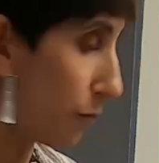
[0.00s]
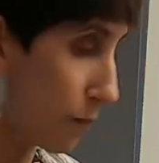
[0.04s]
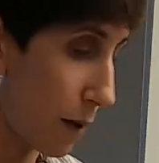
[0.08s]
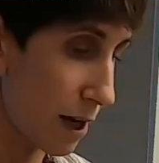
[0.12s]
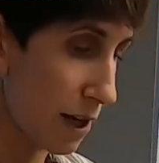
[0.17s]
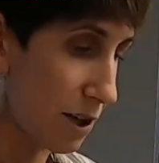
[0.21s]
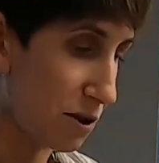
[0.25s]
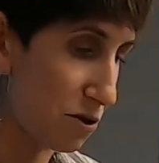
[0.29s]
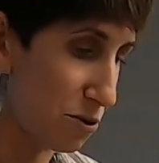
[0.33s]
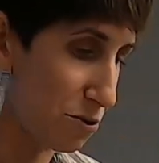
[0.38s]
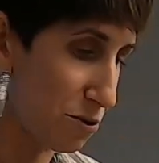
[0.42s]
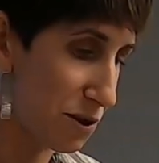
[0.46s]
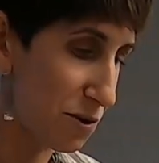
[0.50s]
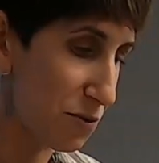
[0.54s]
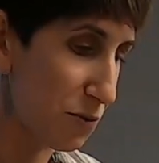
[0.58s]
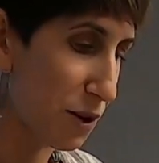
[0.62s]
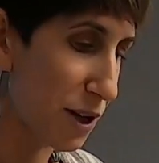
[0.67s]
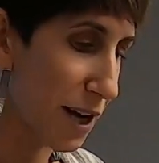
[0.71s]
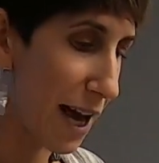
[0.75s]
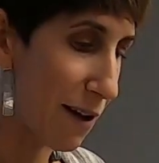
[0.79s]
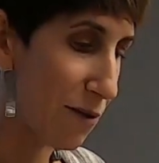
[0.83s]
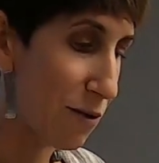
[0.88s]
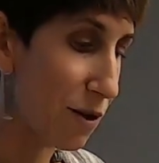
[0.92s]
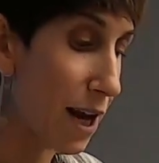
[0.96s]
many Jews,
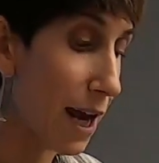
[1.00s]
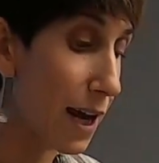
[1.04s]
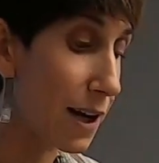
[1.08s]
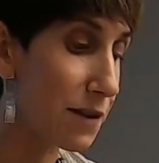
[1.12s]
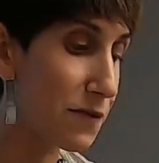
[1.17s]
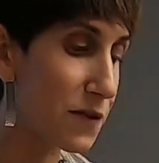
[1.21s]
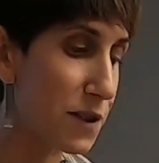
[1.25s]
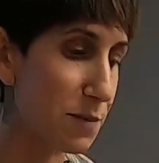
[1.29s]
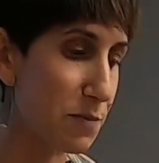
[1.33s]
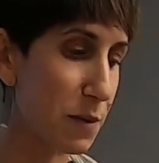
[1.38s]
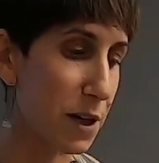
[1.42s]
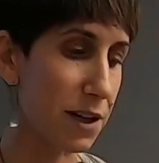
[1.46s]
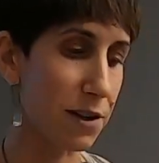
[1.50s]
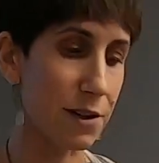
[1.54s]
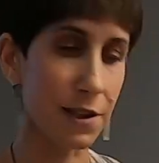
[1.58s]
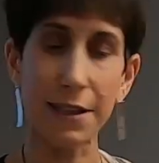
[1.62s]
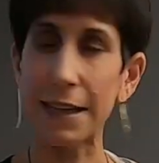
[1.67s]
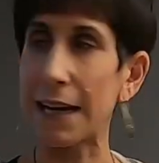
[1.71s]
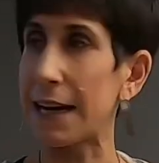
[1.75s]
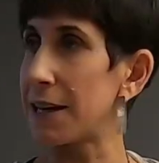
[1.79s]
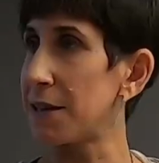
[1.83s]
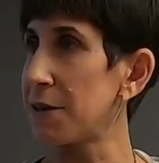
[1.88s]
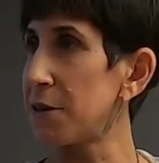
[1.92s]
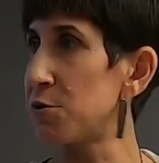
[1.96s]
were now native
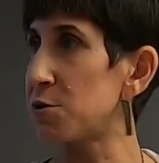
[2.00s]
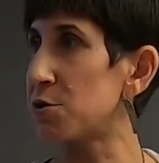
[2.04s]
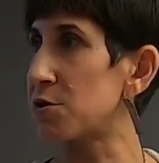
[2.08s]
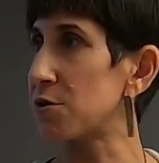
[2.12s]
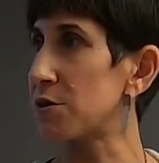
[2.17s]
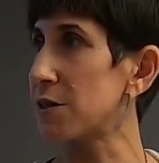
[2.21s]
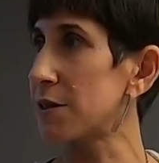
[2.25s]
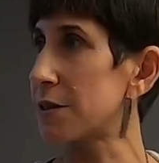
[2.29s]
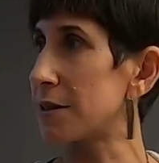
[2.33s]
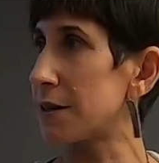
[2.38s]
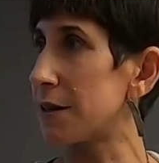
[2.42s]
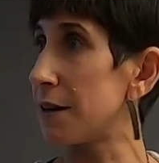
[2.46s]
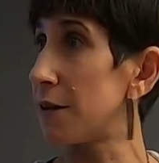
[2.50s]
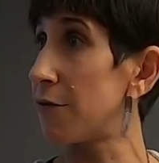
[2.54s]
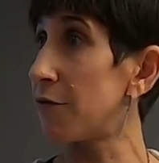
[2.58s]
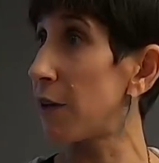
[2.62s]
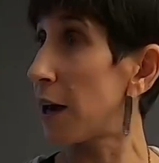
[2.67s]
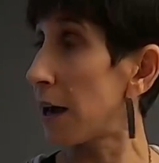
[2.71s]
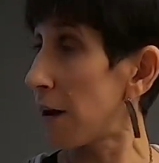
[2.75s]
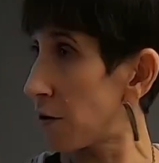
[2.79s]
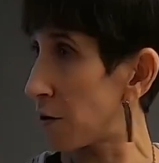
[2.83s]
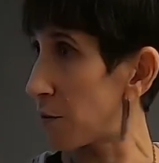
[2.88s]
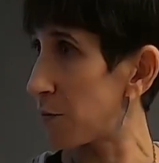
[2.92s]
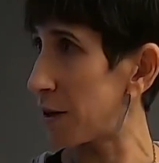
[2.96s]
speakers and users
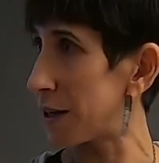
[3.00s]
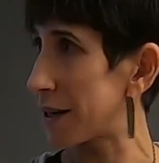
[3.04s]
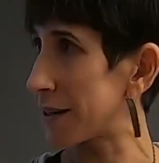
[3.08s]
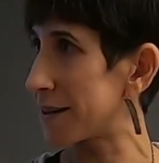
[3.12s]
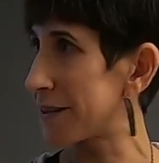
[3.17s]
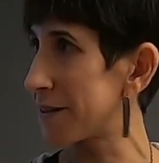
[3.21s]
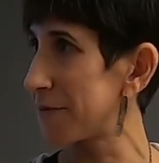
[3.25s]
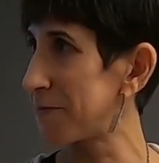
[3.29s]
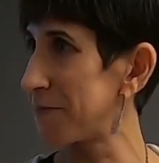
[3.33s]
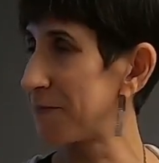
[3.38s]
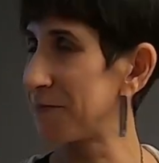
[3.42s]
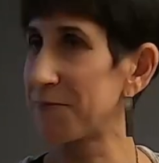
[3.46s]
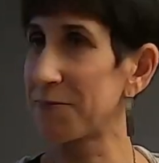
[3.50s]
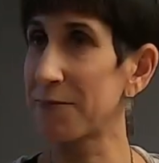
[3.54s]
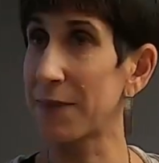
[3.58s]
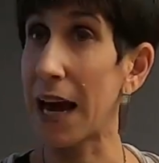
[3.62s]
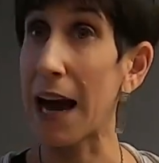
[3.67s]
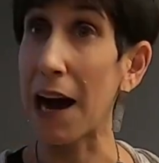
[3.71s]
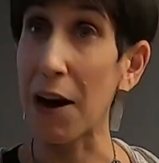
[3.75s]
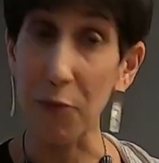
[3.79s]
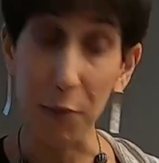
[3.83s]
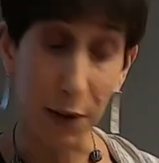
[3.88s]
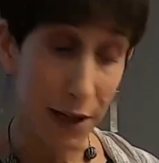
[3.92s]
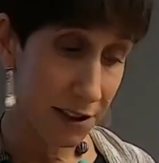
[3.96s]
of Arabic.
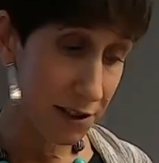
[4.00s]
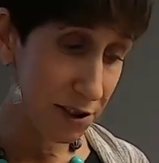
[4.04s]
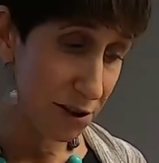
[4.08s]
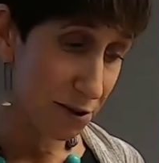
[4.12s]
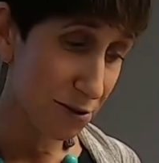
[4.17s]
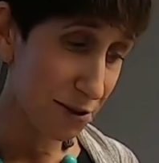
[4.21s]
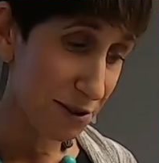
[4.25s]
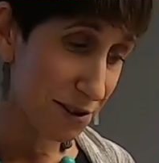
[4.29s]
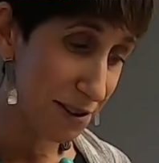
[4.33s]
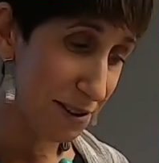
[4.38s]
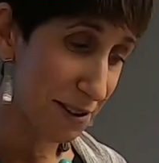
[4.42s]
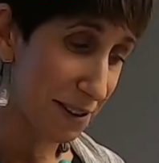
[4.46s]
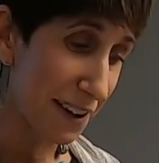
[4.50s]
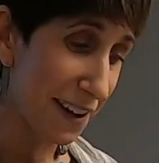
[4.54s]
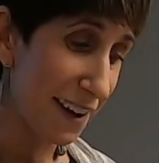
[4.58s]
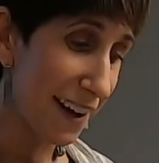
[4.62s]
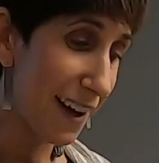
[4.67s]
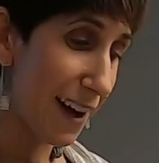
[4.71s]
How many Jews?